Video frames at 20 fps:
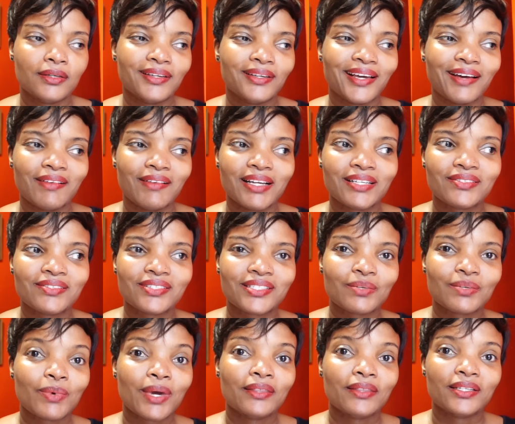I want to
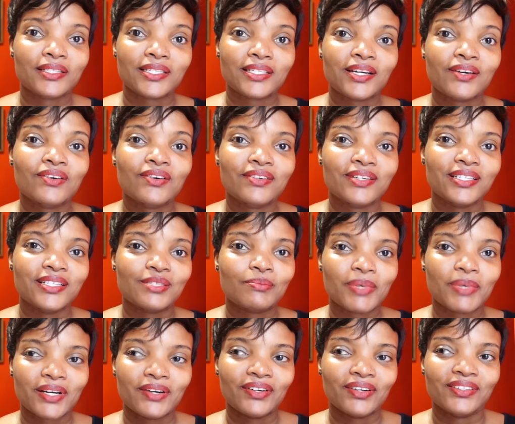see where the tingo is,
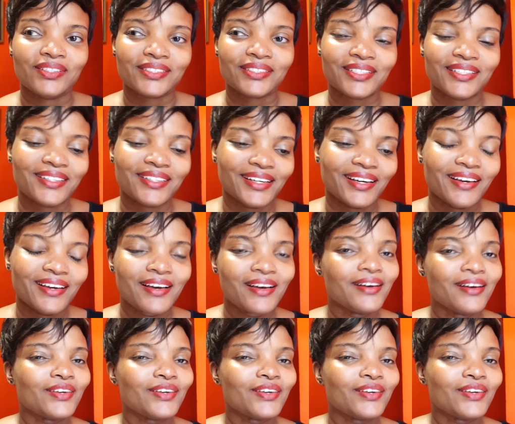because yeah,